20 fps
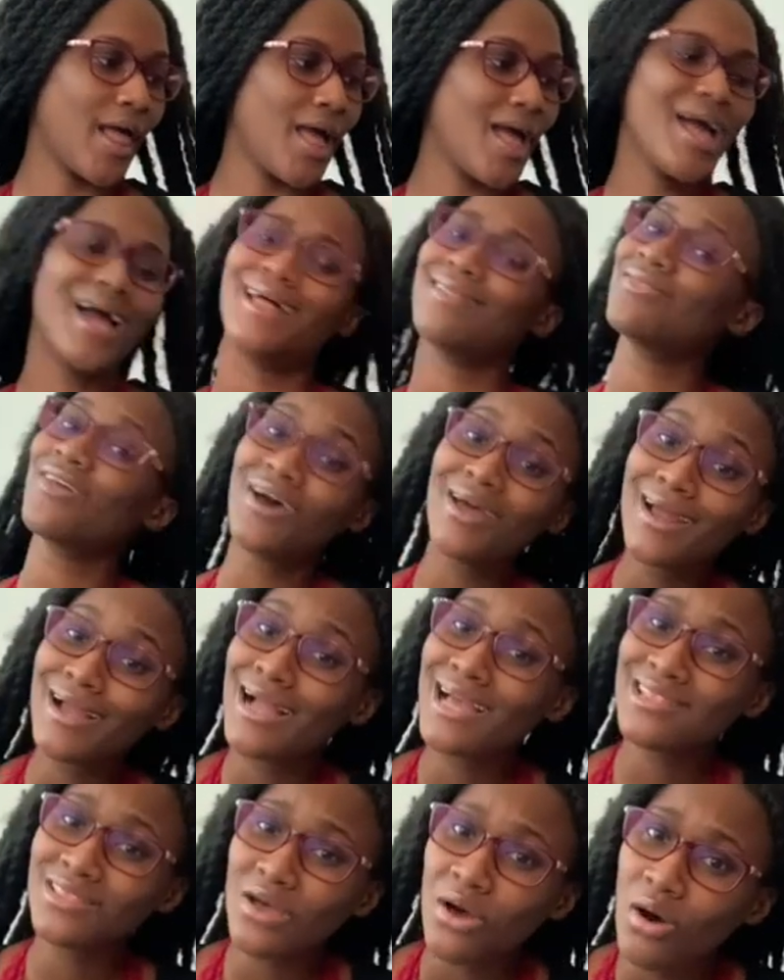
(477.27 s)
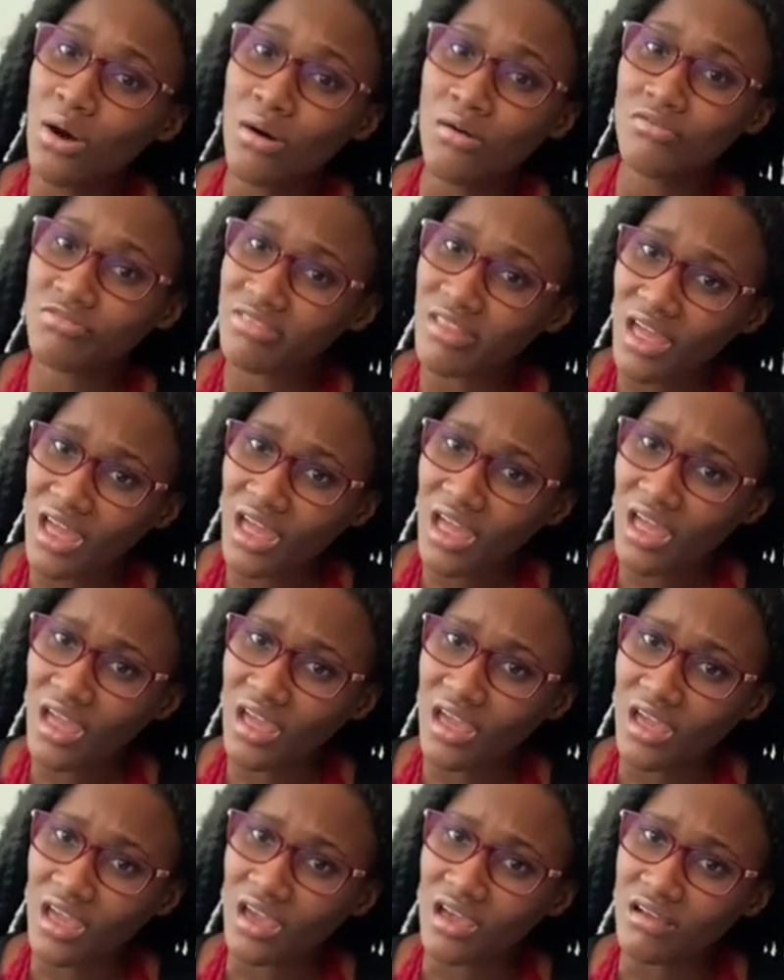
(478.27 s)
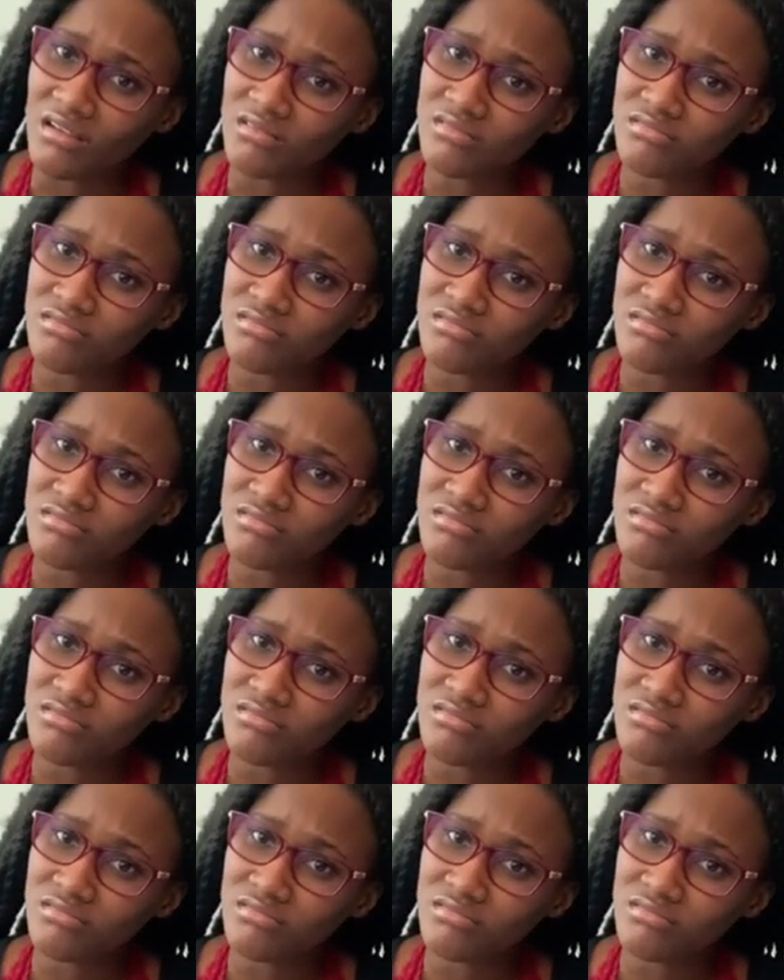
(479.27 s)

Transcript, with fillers: I thought I got the whole thing.